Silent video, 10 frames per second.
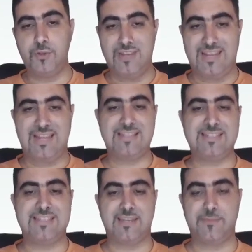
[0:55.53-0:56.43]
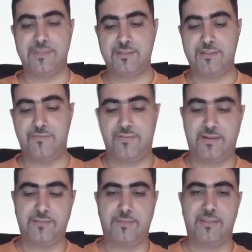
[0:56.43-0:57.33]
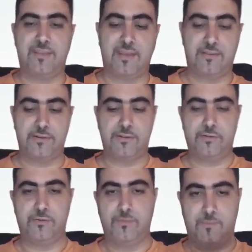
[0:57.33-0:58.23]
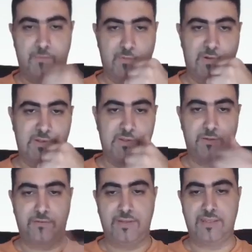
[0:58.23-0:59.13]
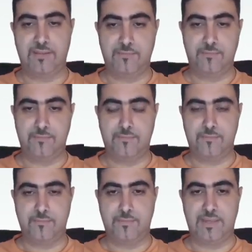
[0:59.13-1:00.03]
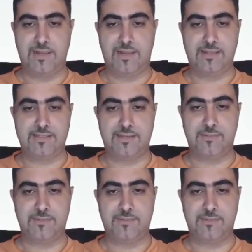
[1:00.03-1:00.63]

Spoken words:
to the line segment defined by the other two, right? So if I make a line